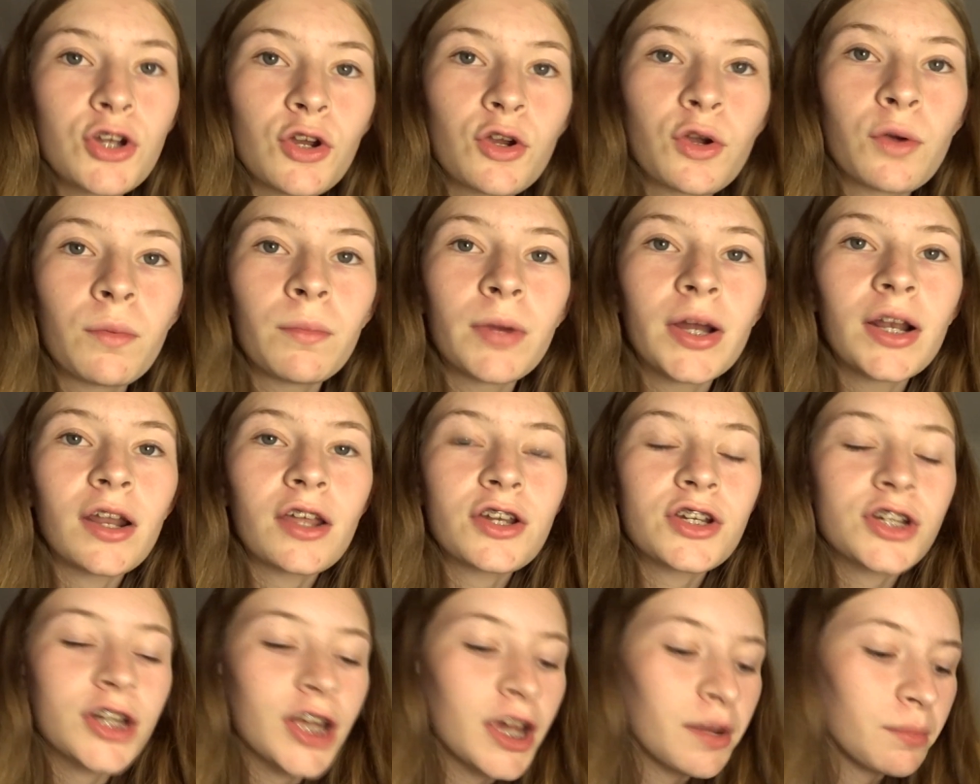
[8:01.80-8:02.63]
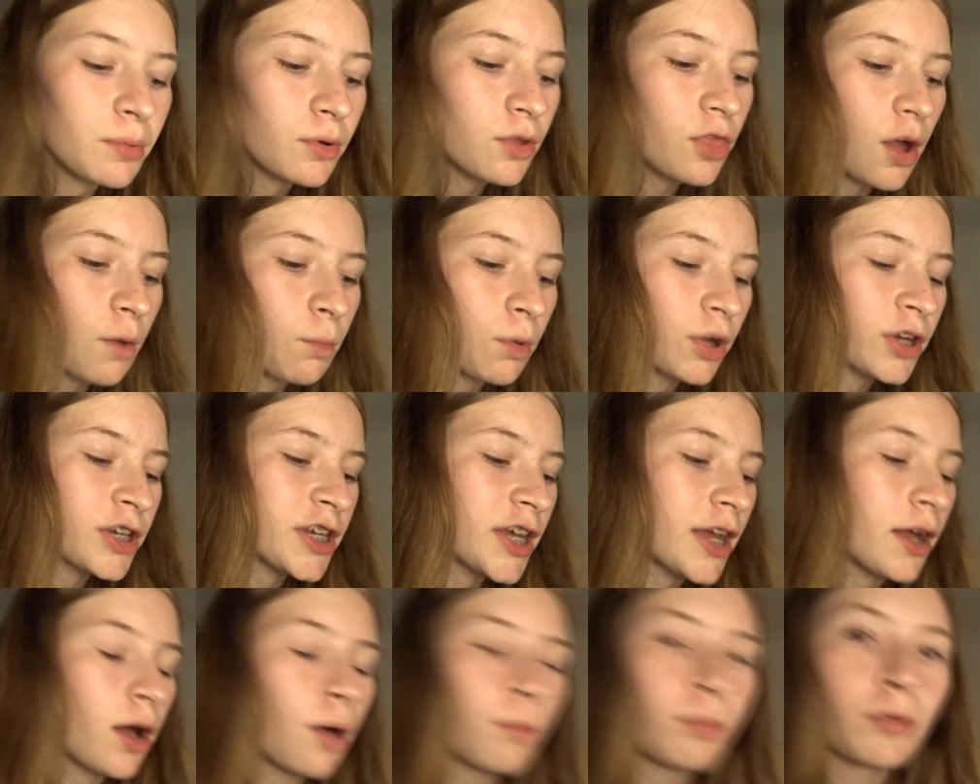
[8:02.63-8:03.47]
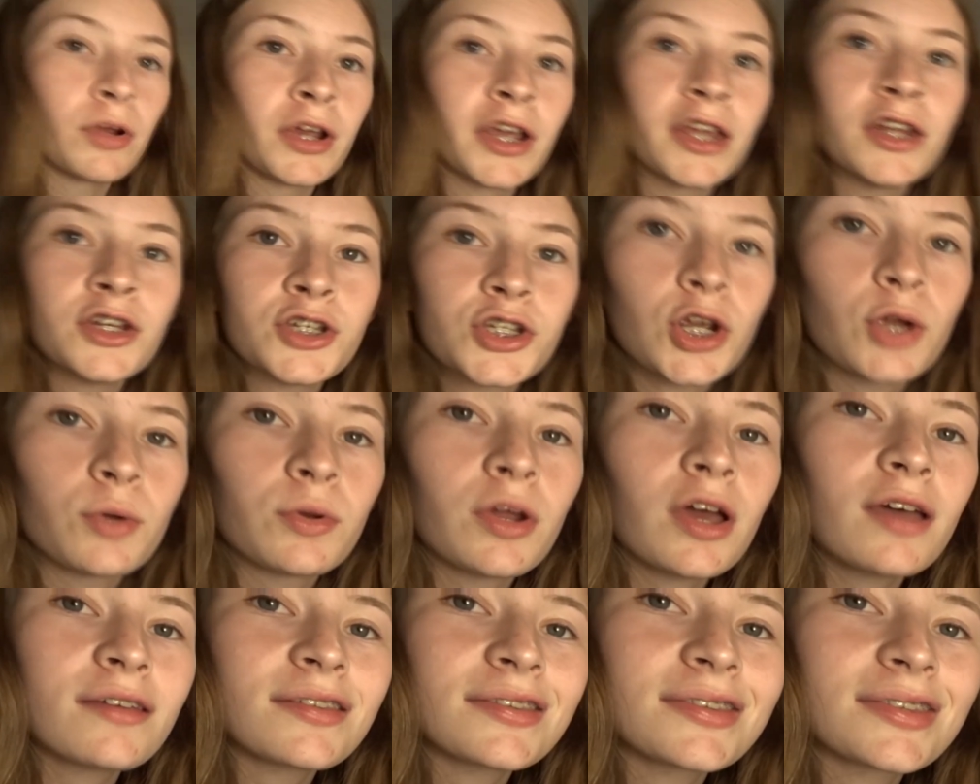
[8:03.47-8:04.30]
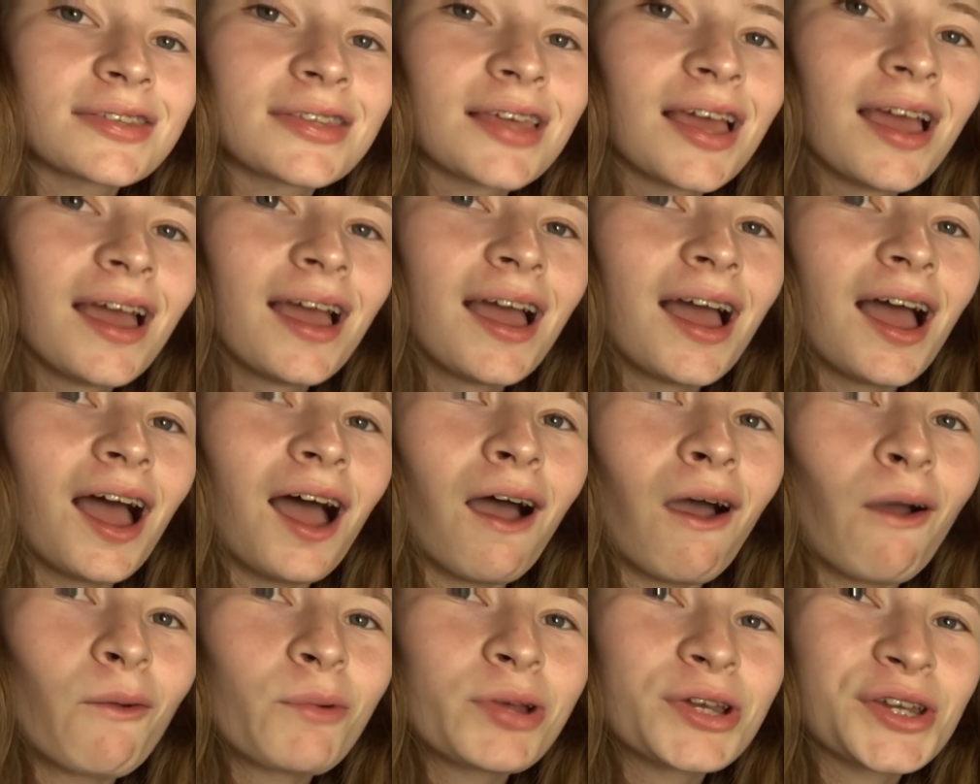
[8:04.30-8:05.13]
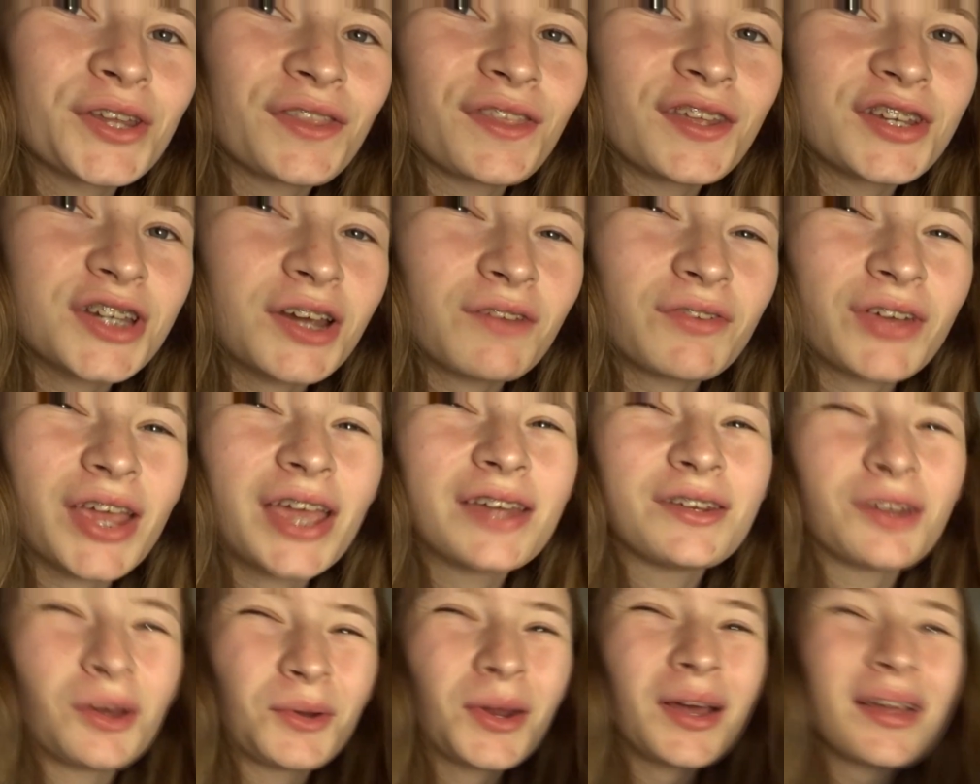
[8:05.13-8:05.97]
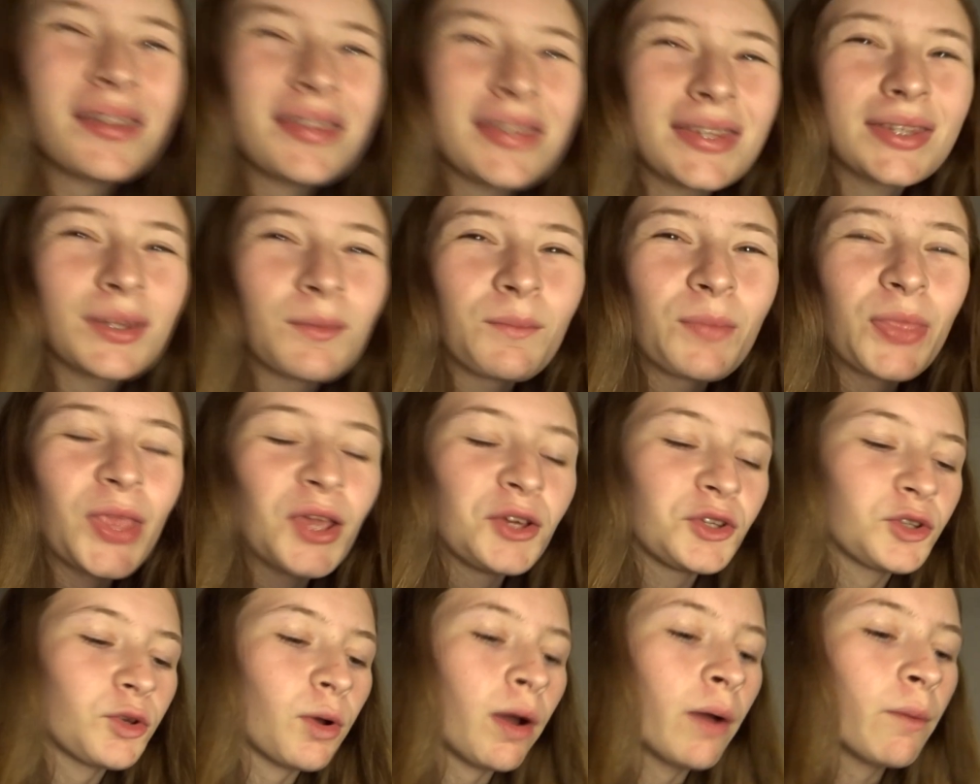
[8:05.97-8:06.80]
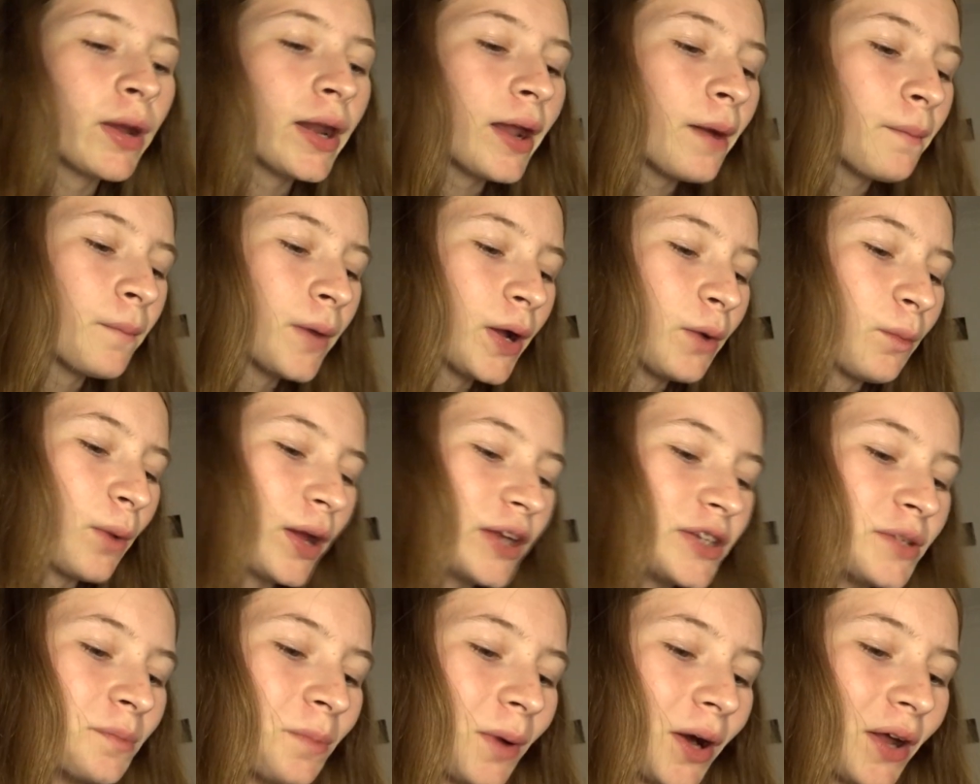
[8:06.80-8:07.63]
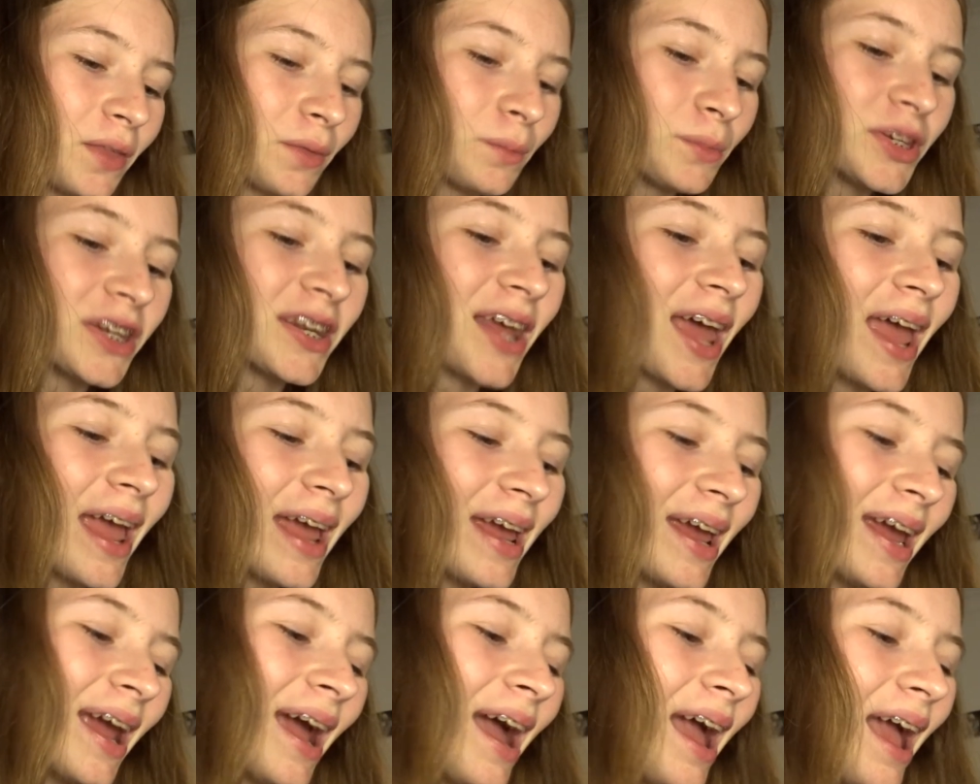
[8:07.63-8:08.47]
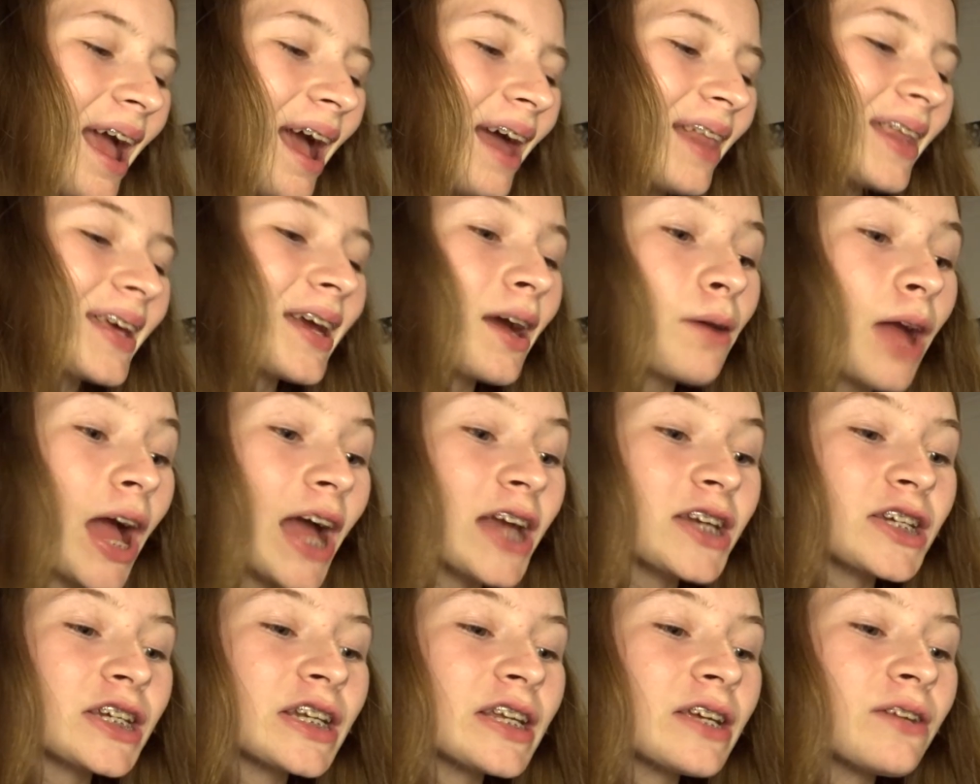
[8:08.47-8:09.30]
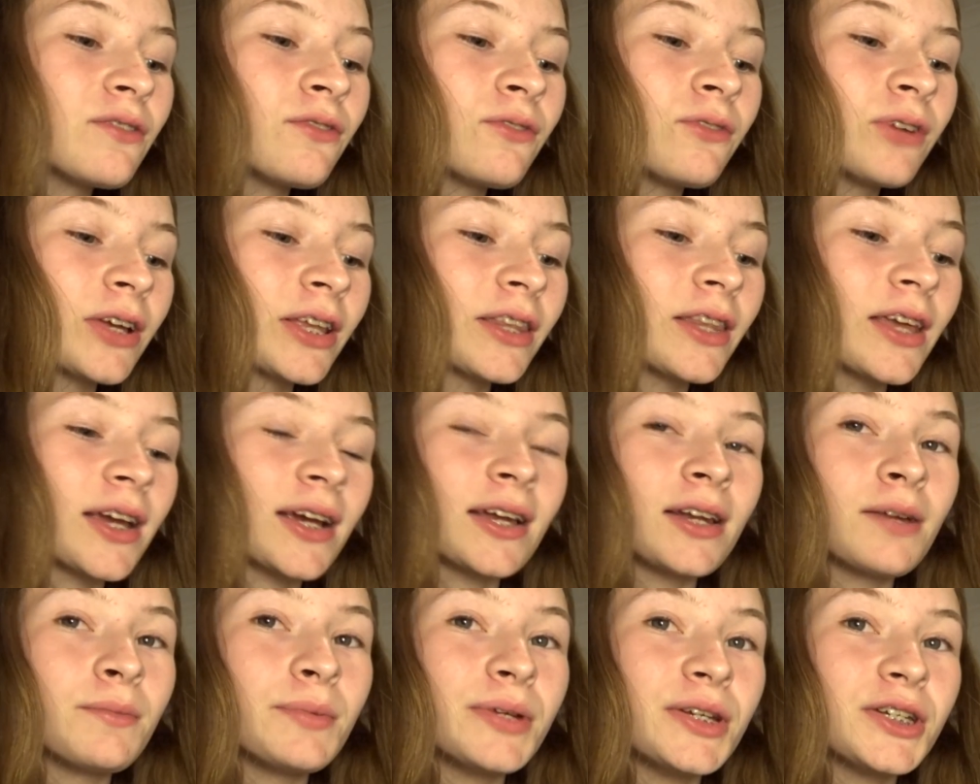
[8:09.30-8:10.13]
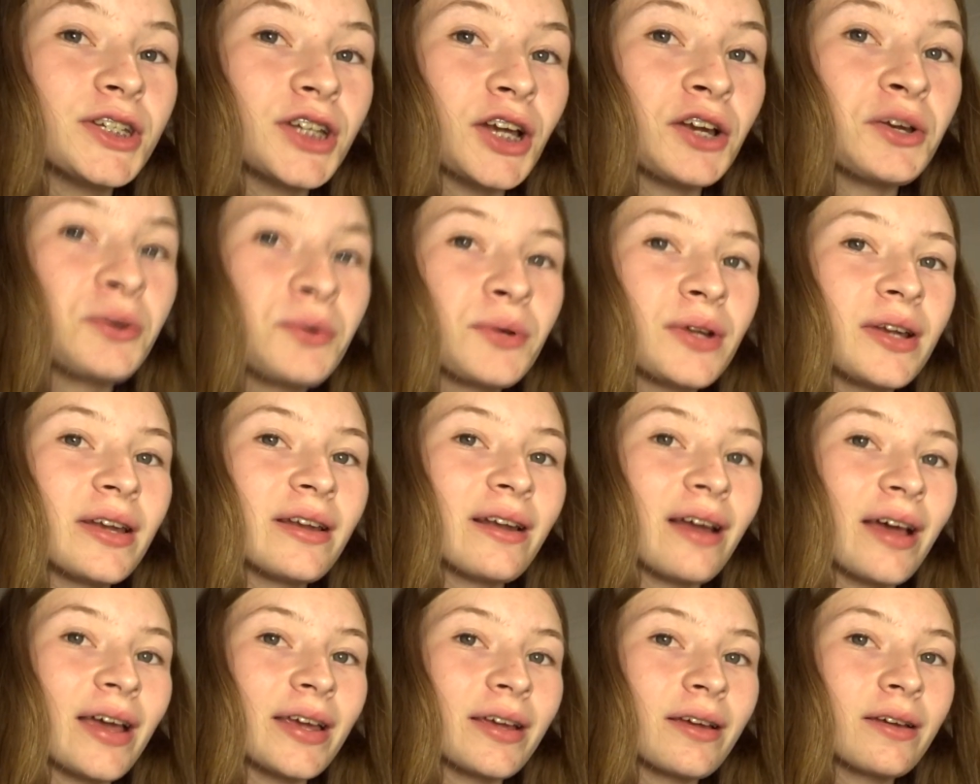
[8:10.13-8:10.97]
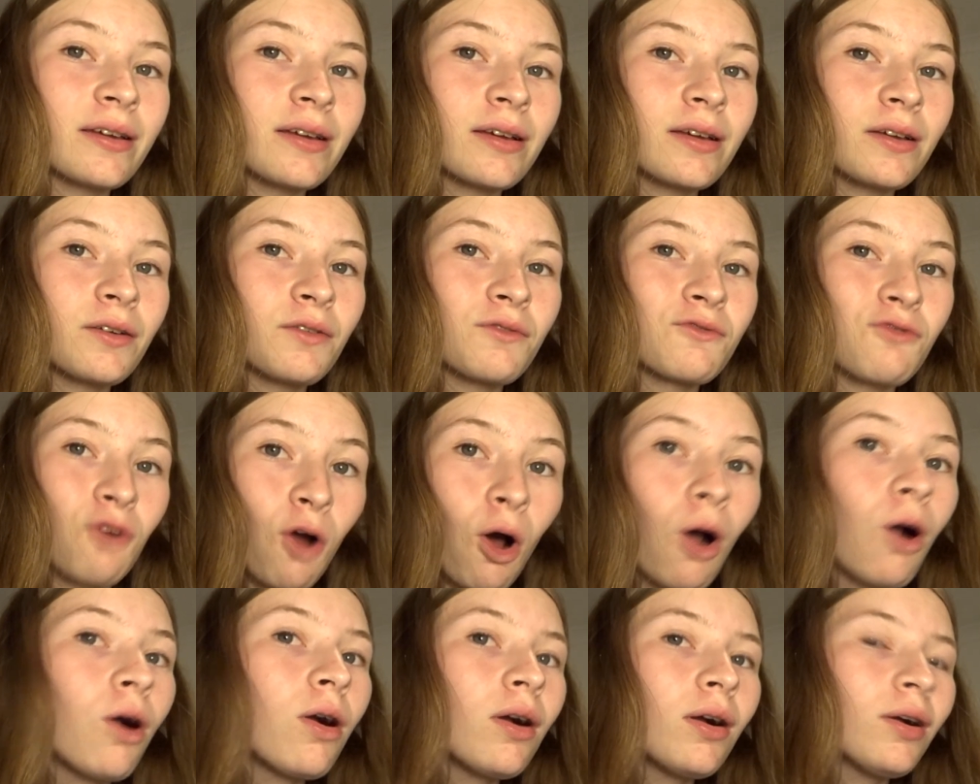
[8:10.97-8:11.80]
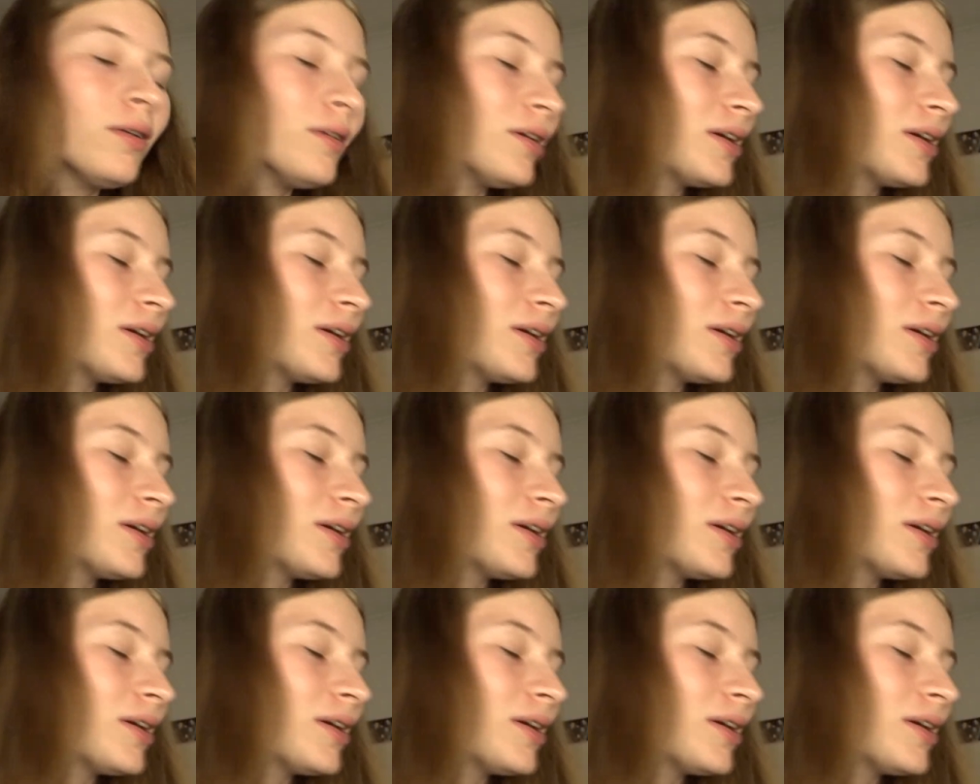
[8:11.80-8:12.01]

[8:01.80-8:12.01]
joke on my lunch table that one day I'll bring in Jonuts, which are the Jaffa Cake donuts. So I went out my way to buy them today. Like, I actually think they're going to be genuinely, like, wrong.